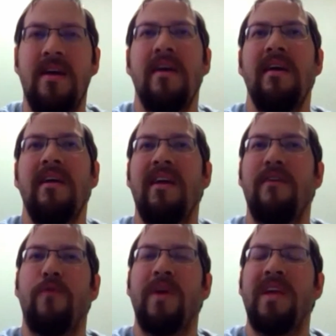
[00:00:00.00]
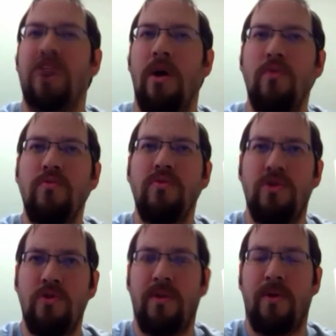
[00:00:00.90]
If we don't do the
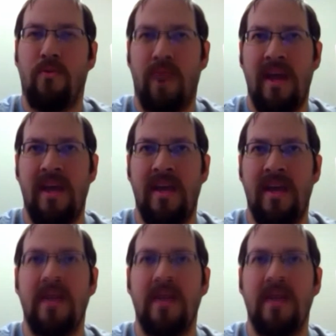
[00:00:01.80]
parade,